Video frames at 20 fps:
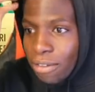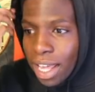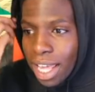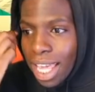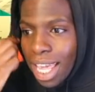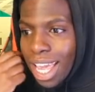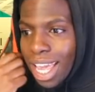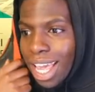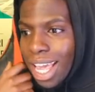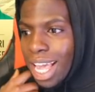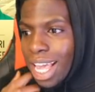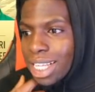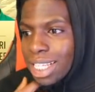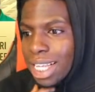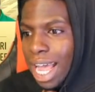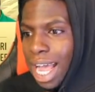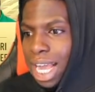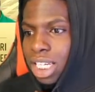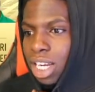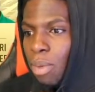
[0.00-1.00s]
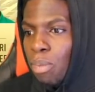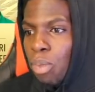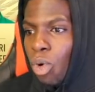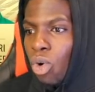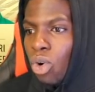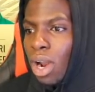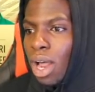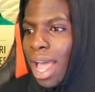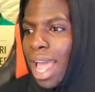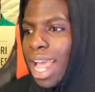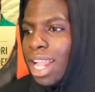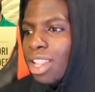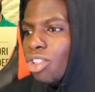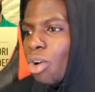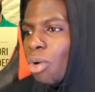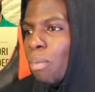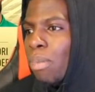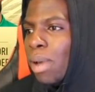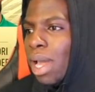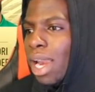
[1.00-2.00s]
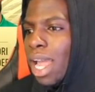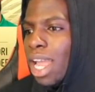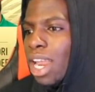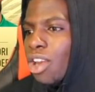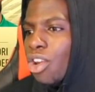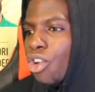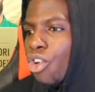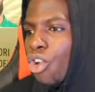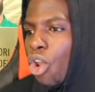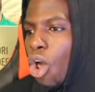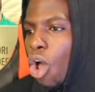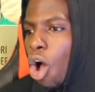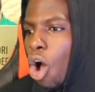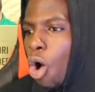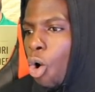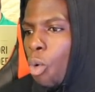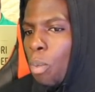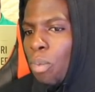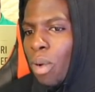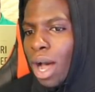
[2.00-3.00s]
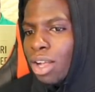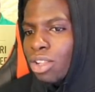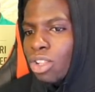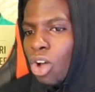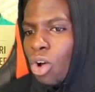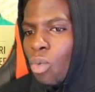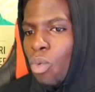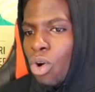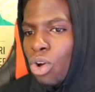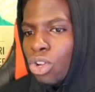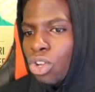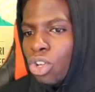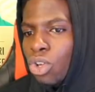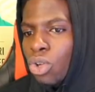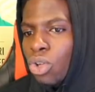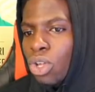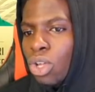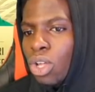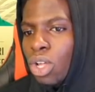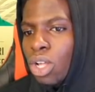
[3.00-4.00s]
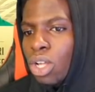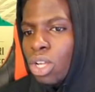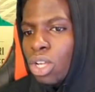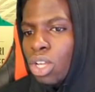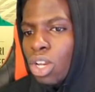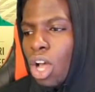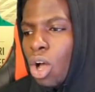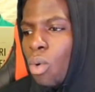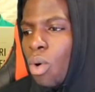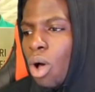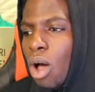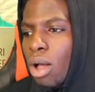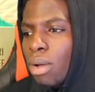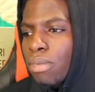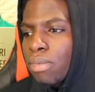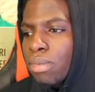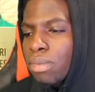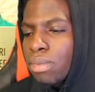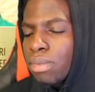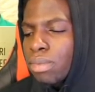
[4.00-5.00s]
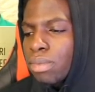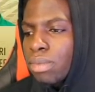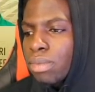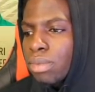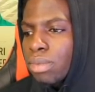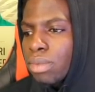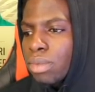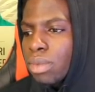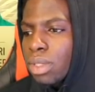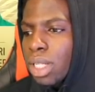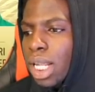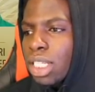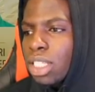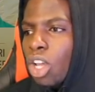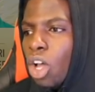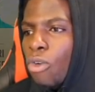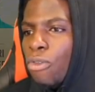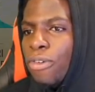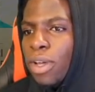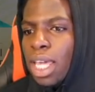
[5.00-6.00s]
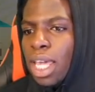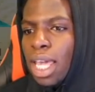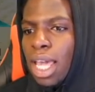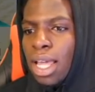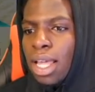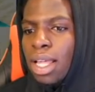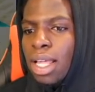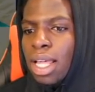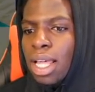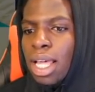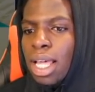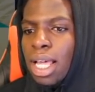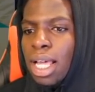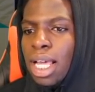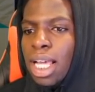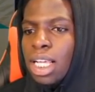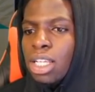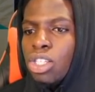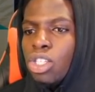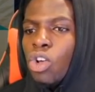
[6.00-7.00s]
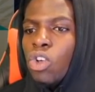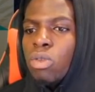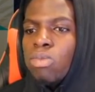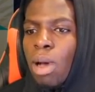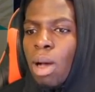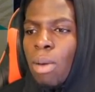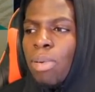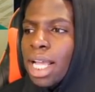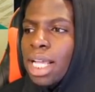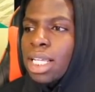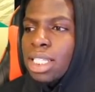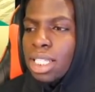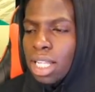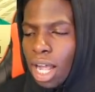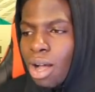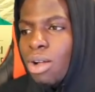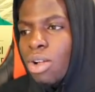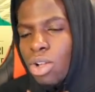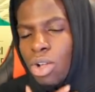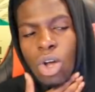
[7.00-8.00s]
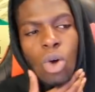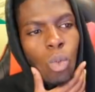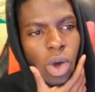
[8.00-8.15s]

Fekir is actually a baller. Ndombele, nope, I don't want you. You know what? Let's go Fekir. He suits my playstyle.